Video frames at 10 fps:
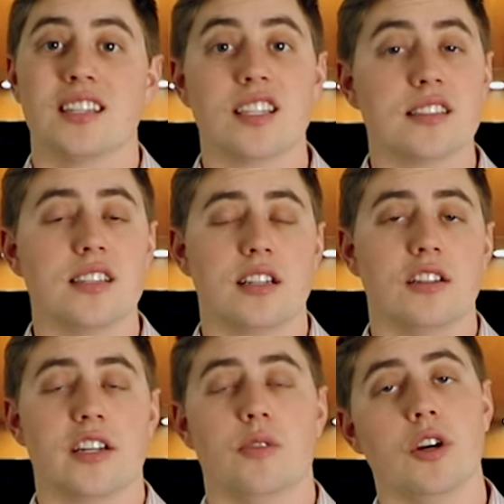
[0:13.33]
Let's take a
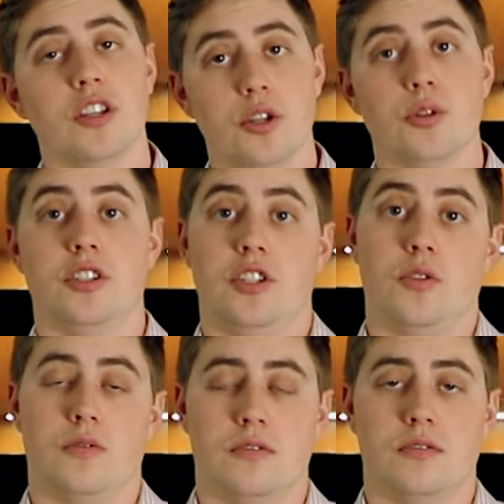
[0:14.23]
look at what you can do.